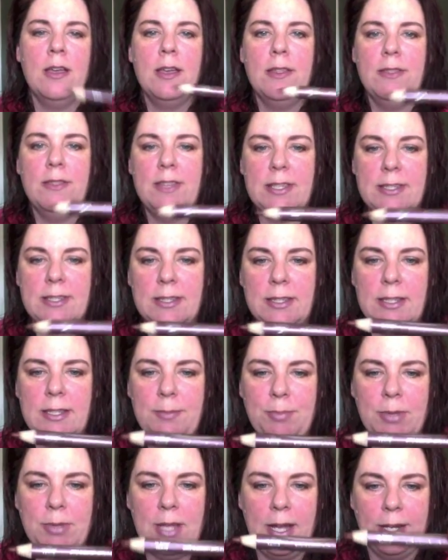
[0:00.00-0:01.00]
this lip
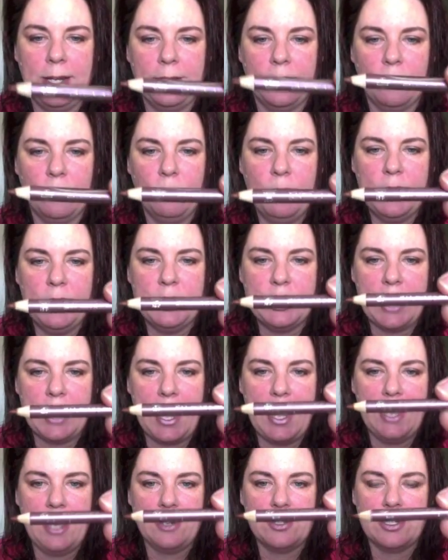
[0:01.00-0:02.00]
liner, which
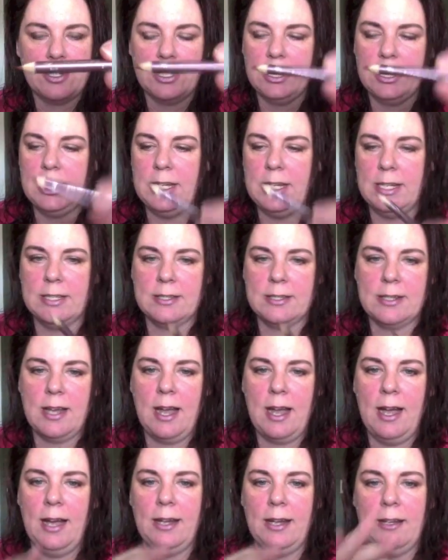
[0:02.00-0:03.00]
actually is
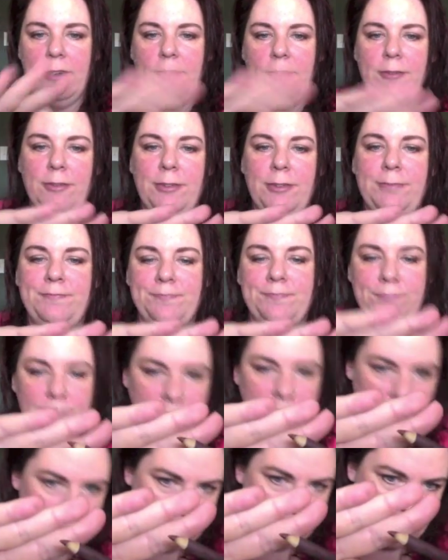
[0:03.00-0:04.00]
kind of
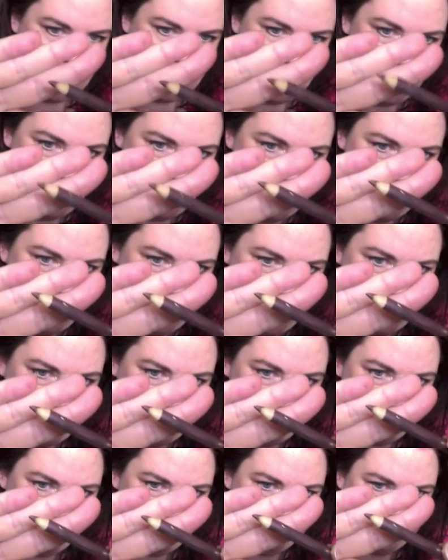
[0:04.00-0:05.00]
a
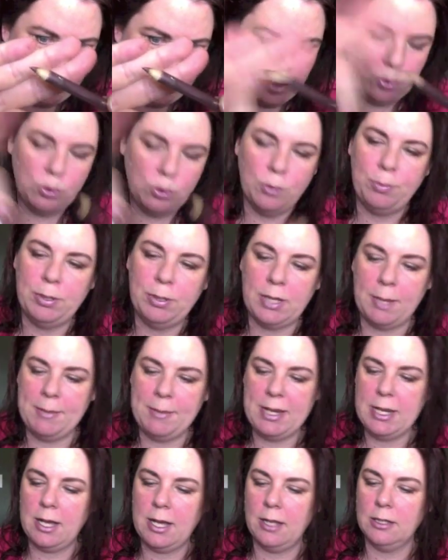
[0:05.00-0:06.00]
cool
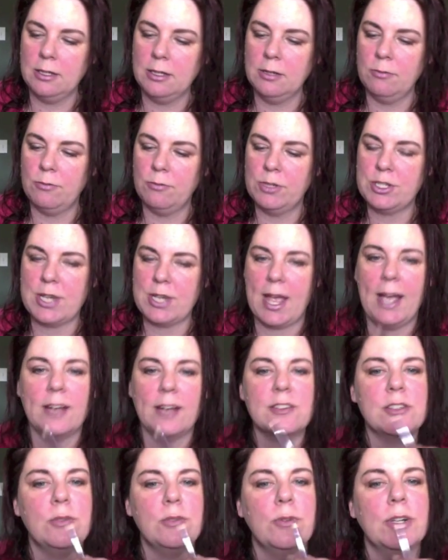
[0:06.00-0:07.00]
plummy color, which
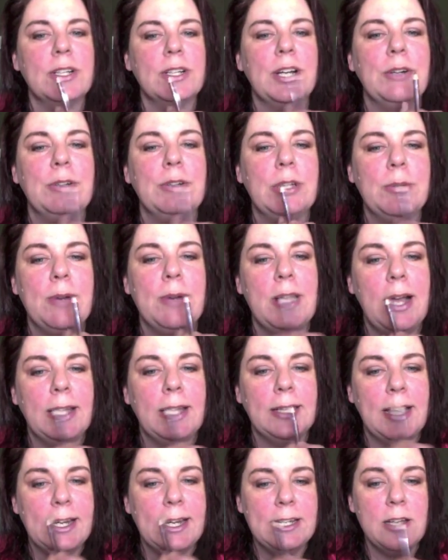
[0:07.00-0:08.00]
actually worked out really well. I
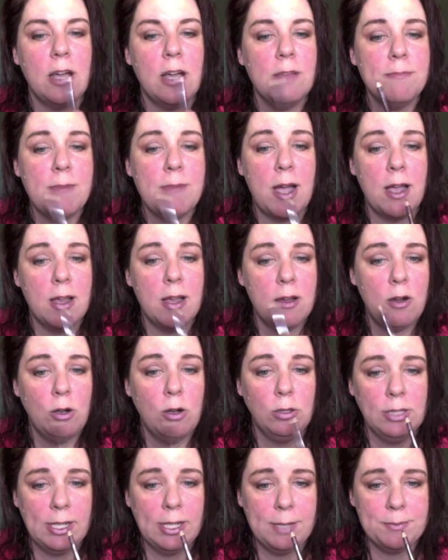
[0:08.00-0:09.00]
lined my
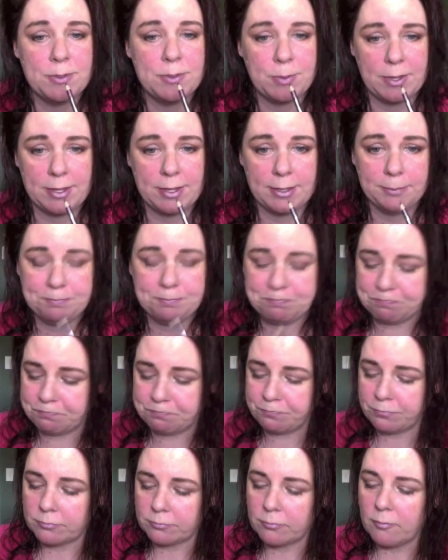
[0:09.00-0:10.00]
whole lips with it,
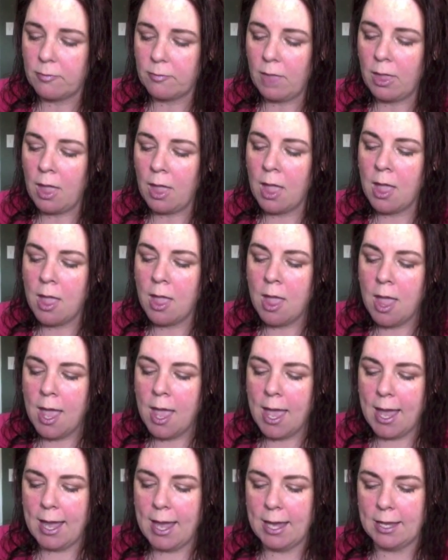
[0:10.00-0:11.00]

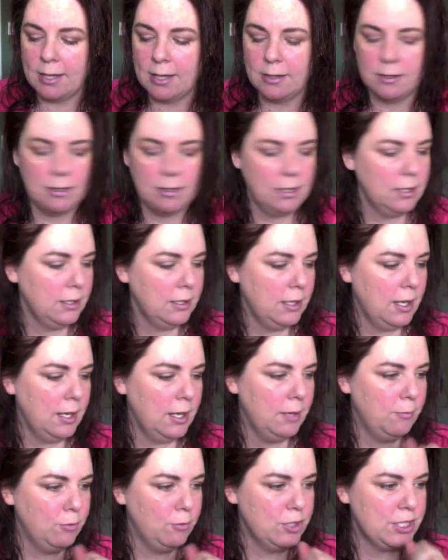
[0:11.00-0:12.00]
and
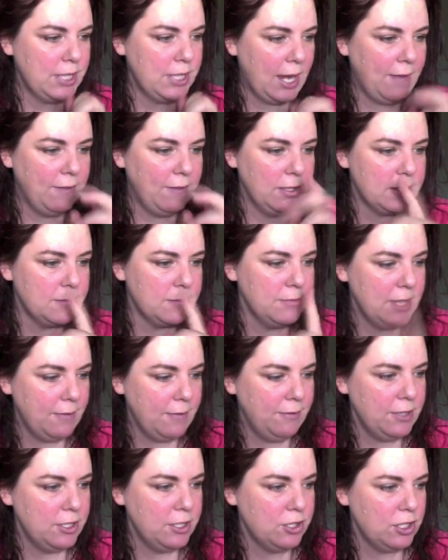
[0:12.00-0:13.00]
which gave it some
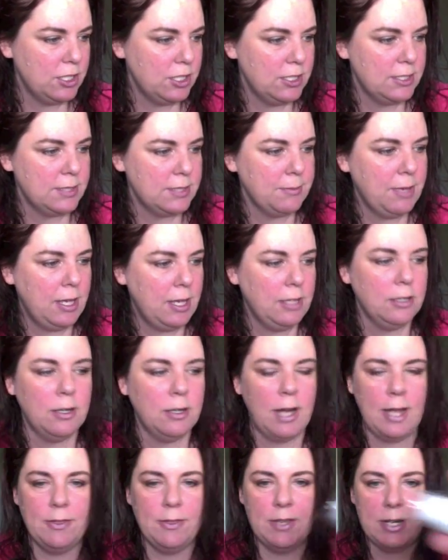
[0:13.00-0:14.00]
definition and some color,
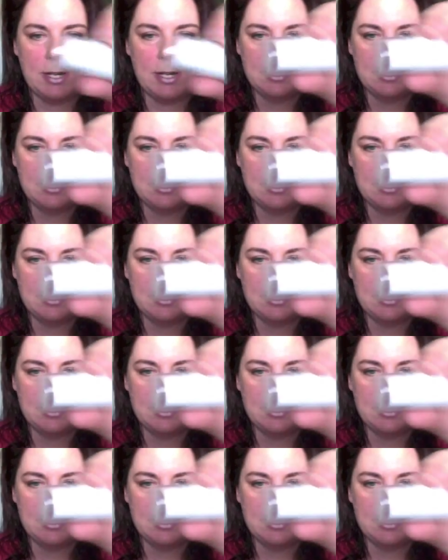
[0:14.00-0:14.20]
and then I